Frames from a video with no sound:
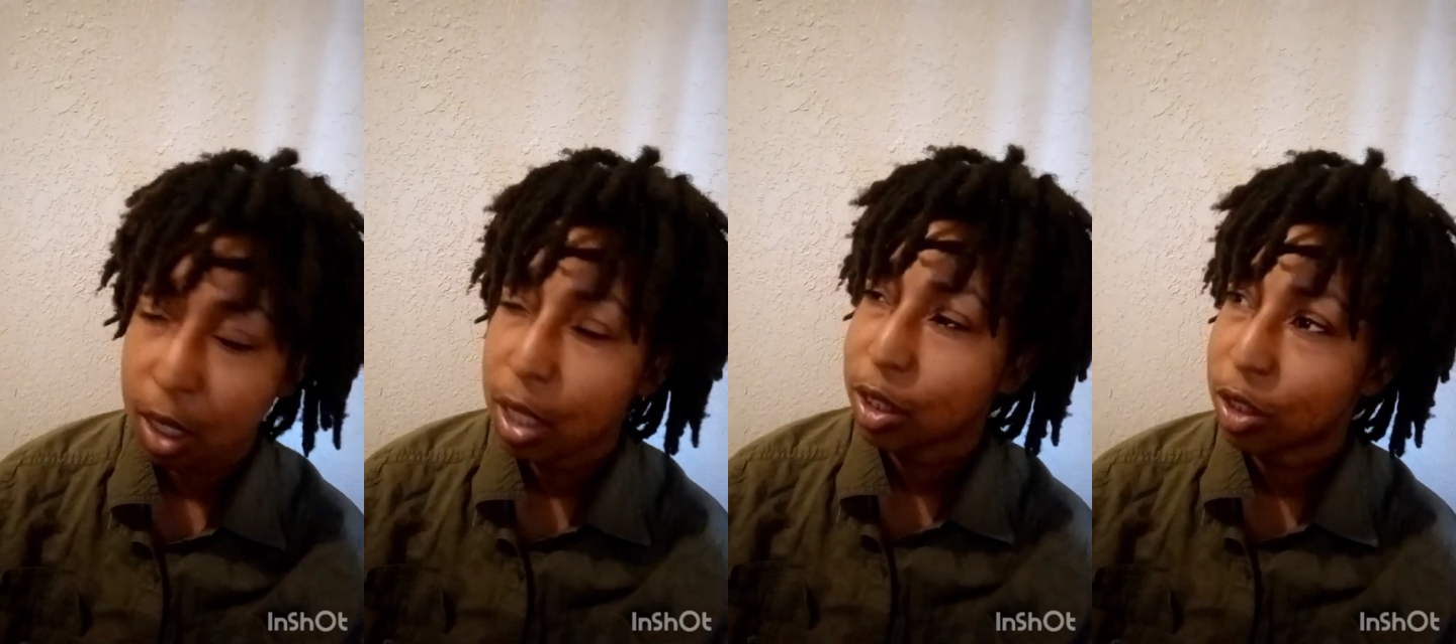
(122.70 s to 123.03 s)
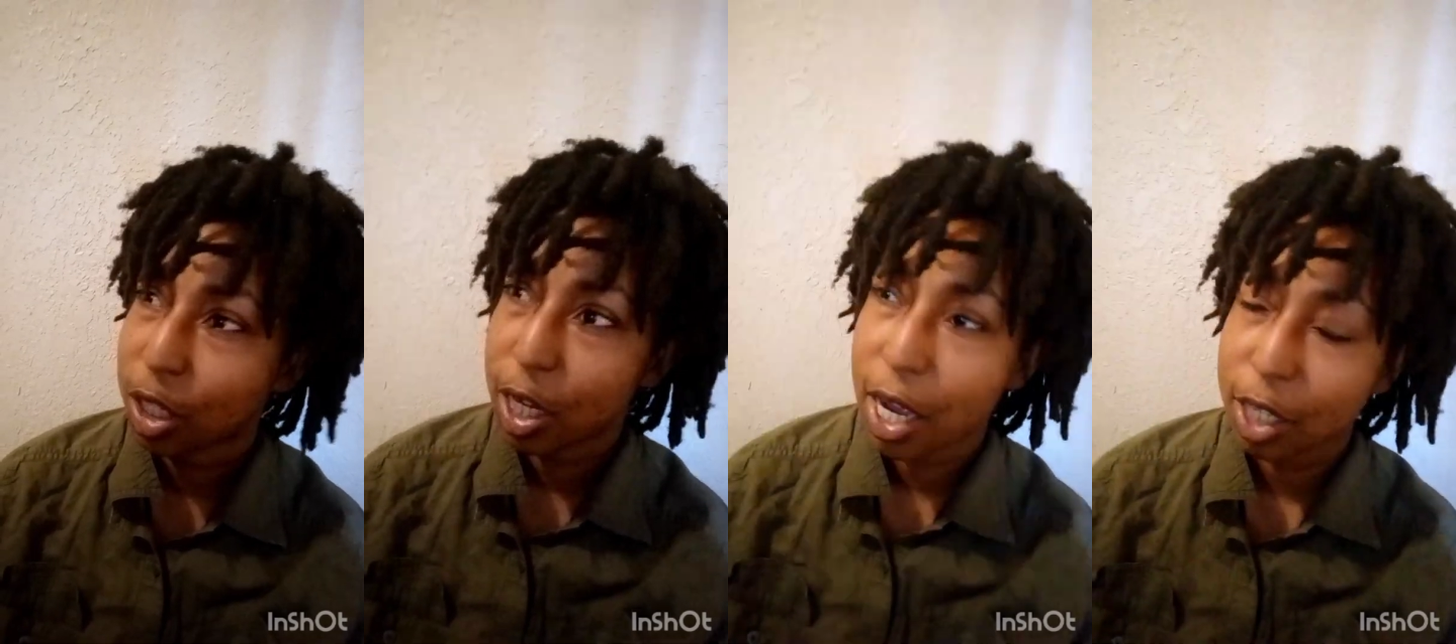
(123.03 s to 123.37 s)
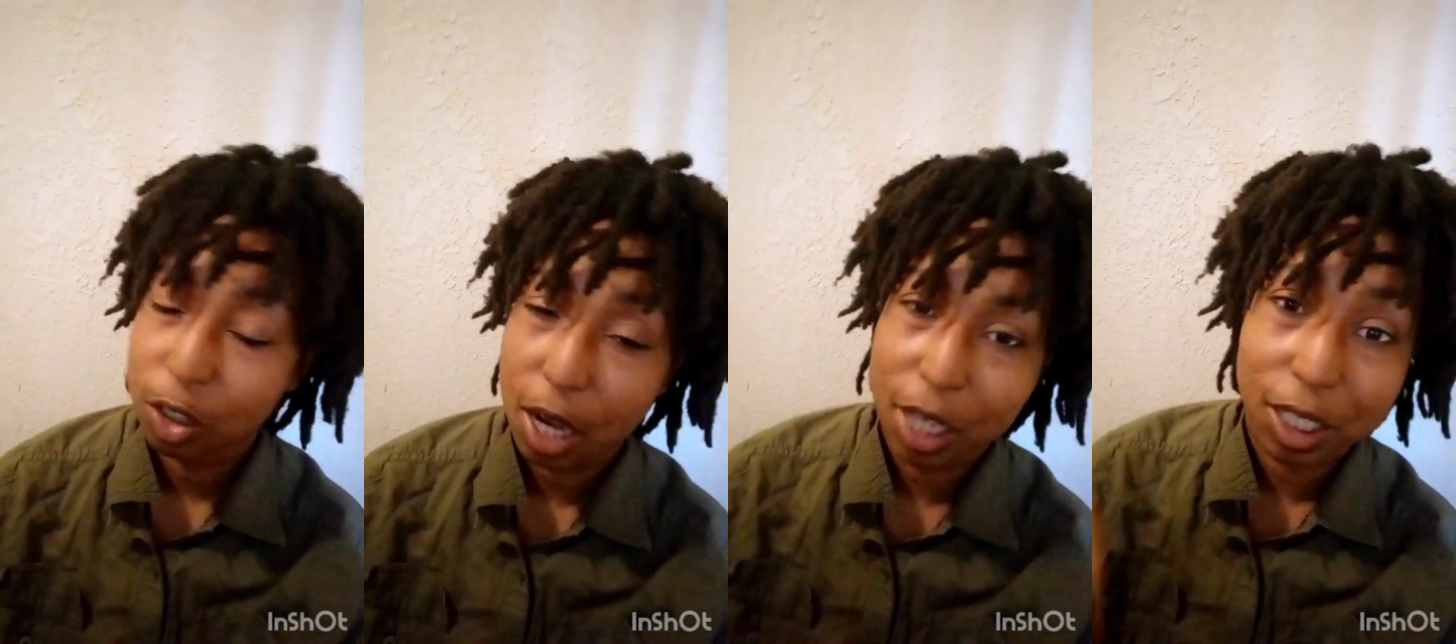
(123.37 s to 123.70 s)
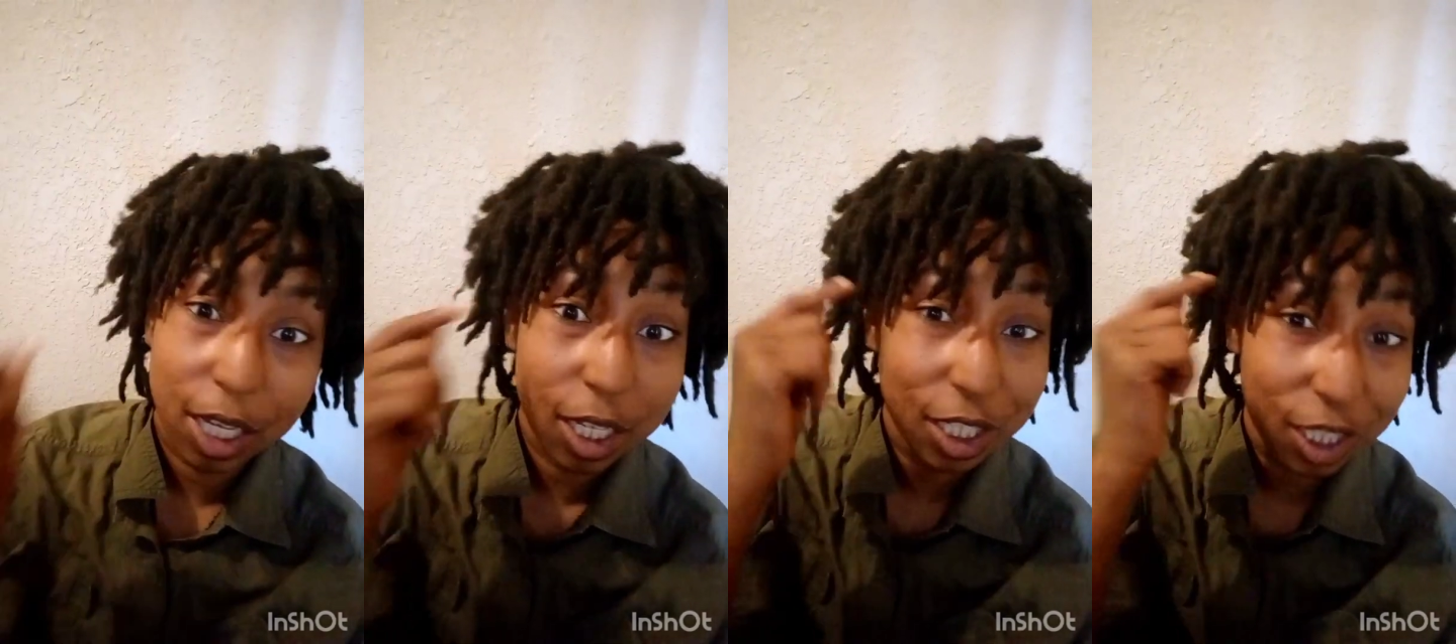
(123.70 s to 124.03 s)
still ain't trying to
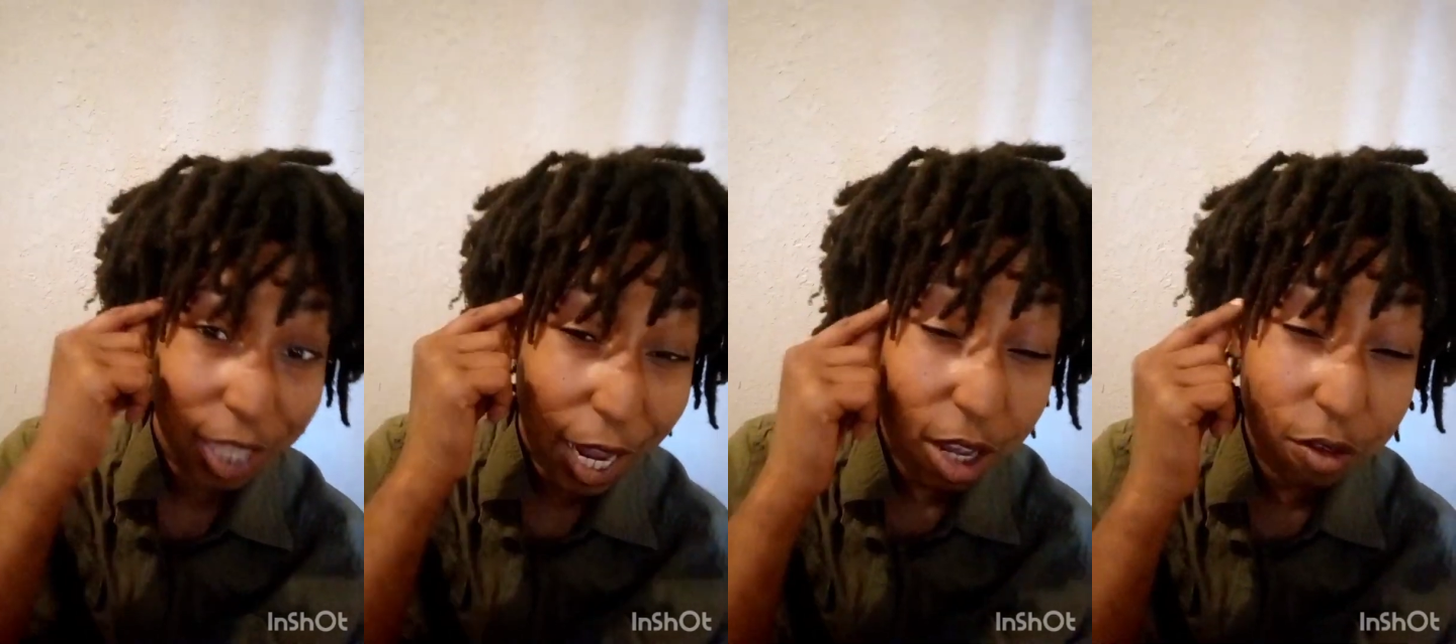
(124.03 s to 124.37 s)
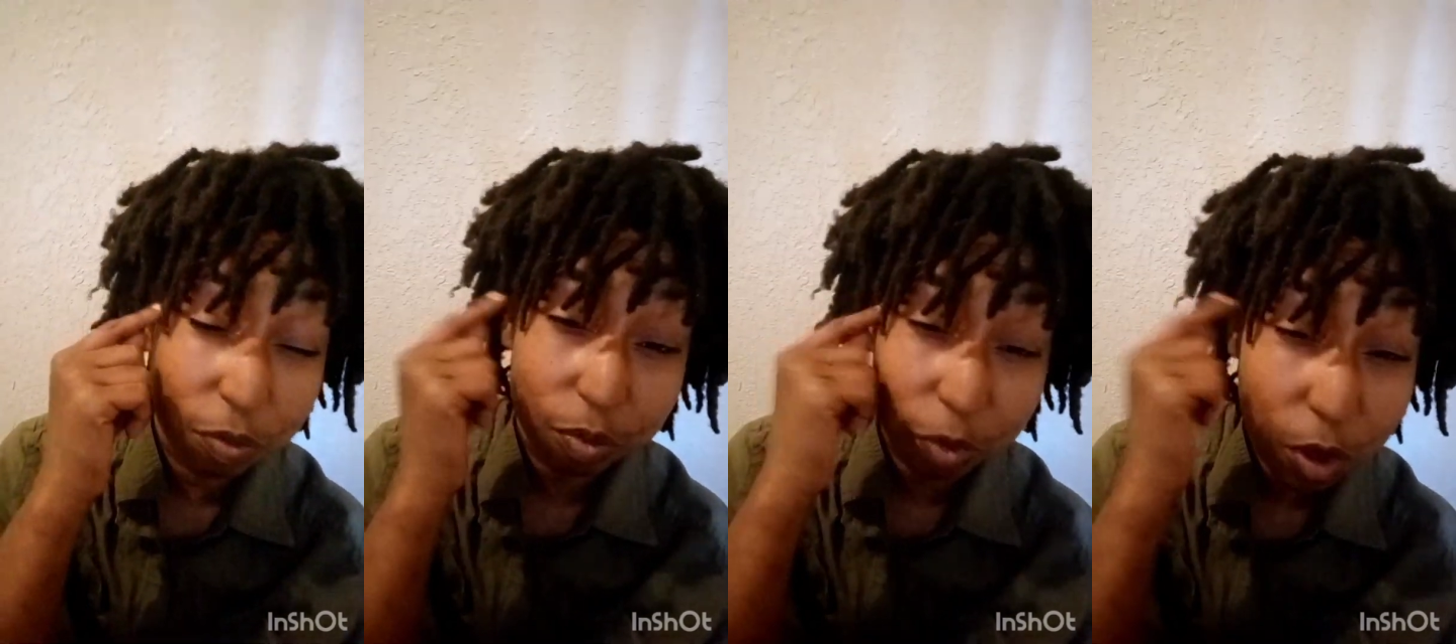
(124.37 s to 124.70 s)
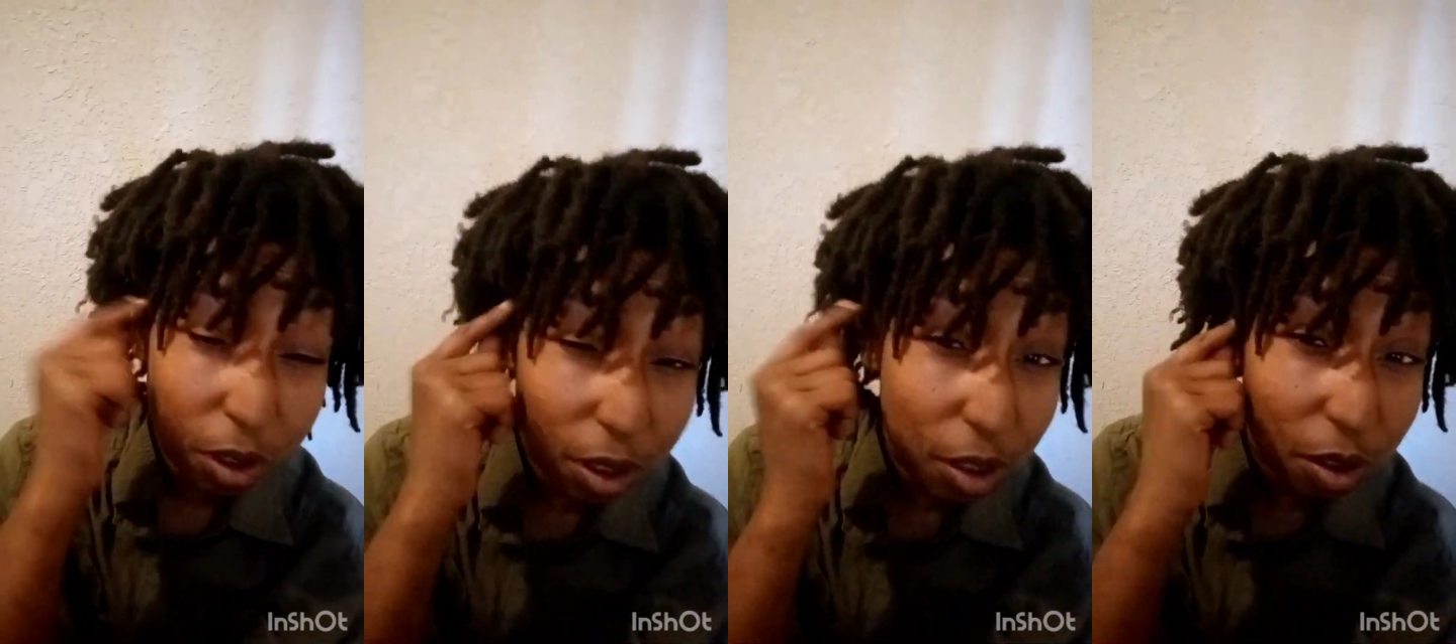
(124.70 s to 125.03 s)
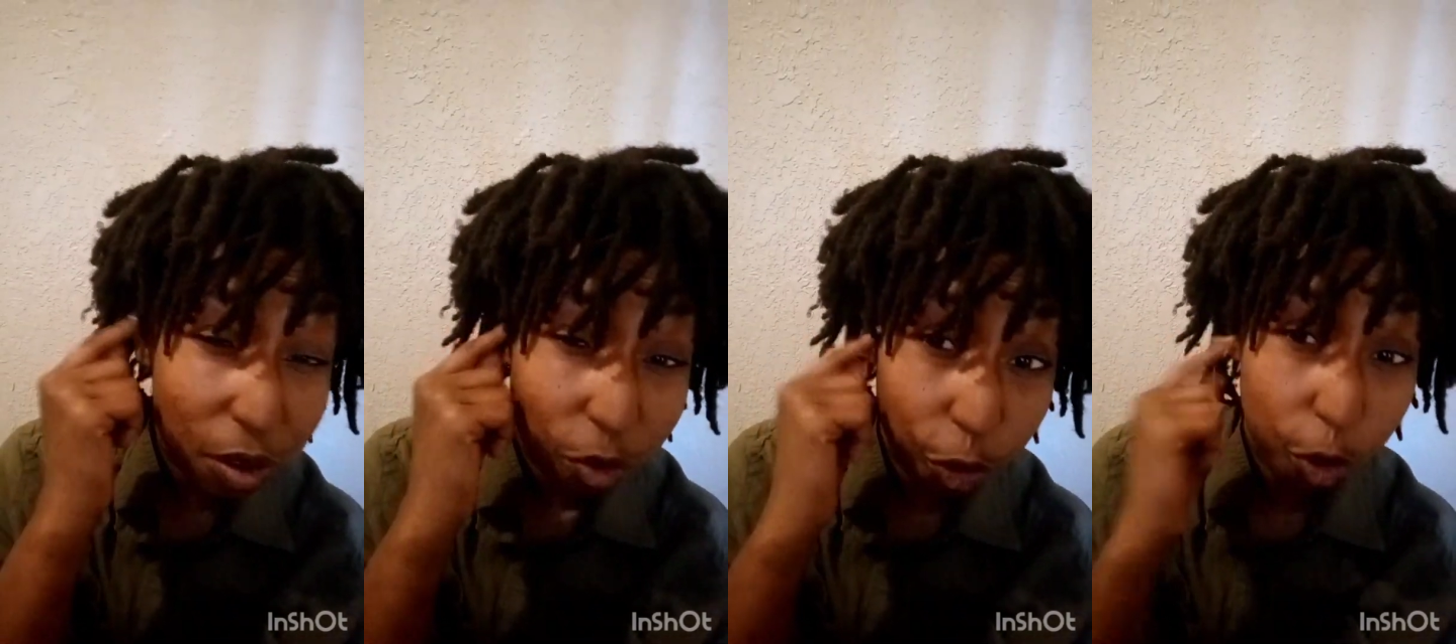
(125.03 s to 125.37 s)
get in their
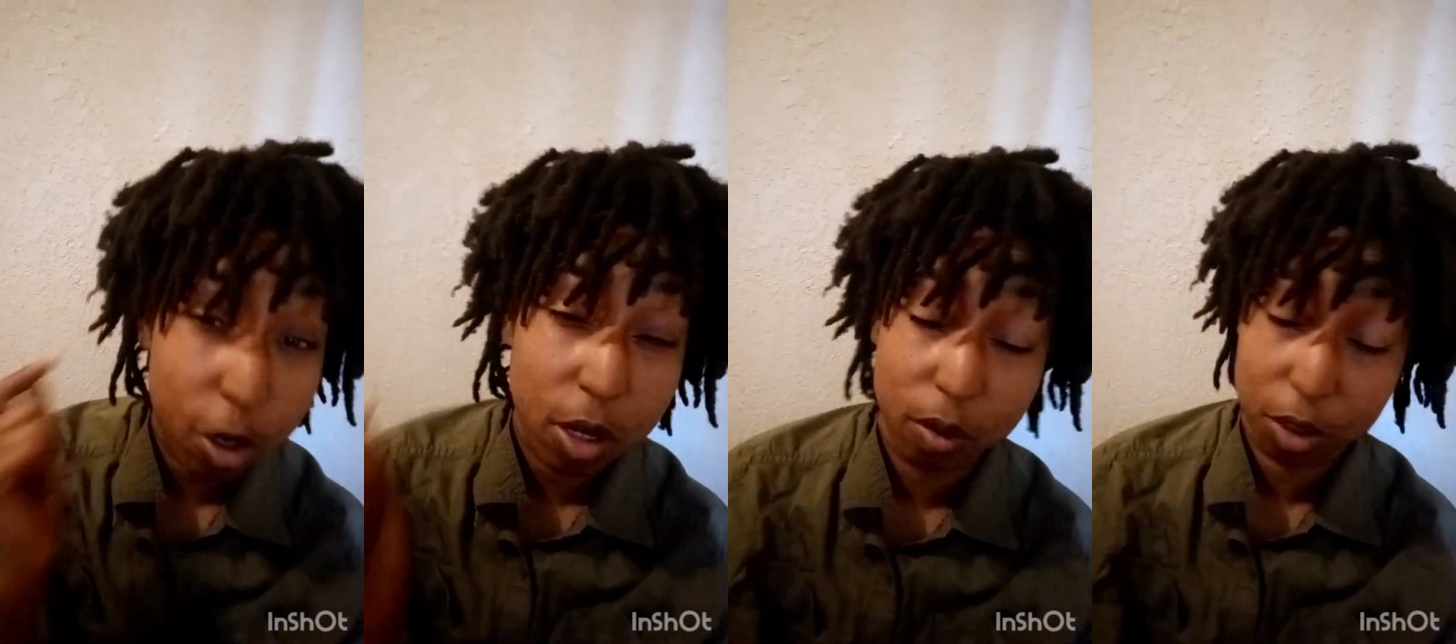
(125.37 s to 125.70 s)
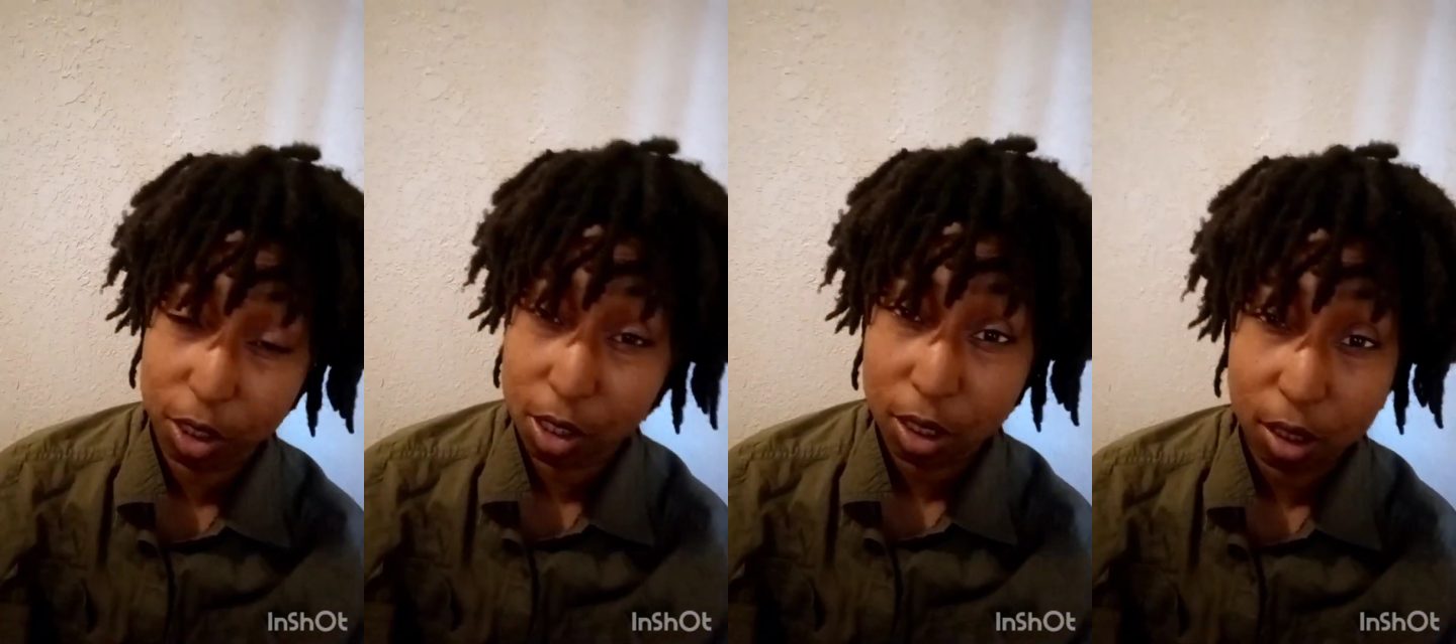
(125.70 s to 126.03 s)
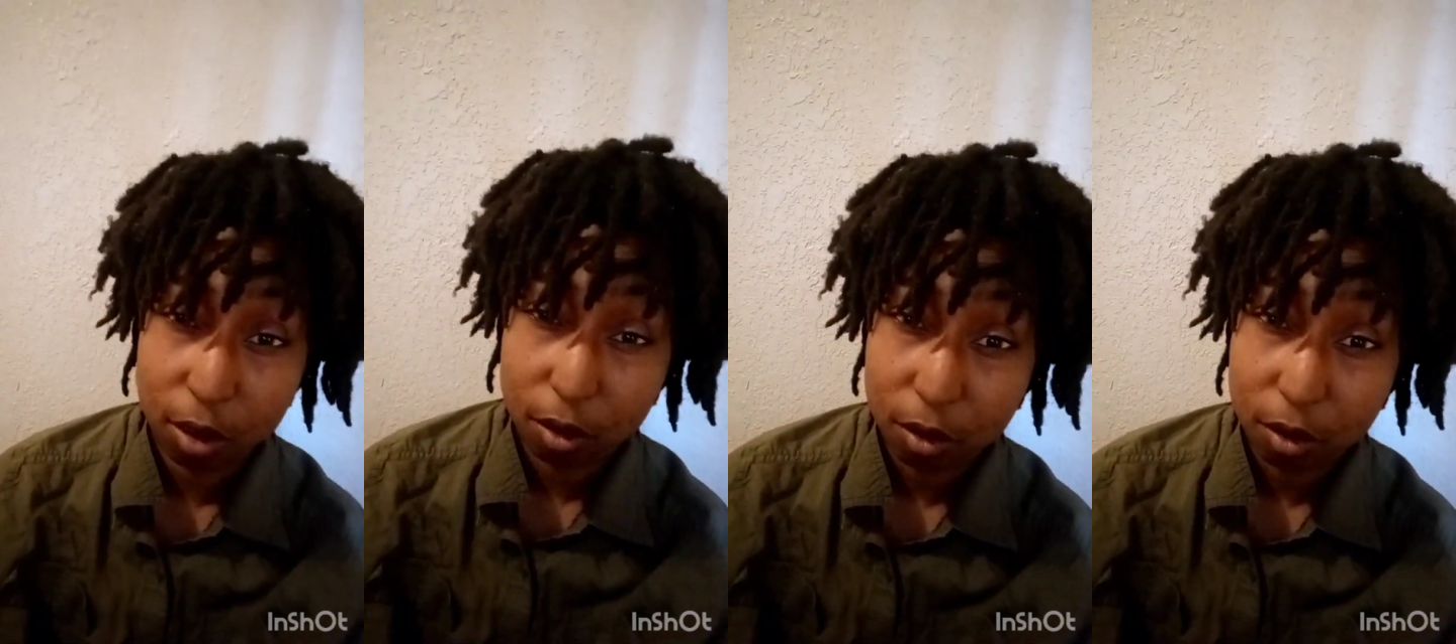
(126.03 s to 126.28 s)
frequencies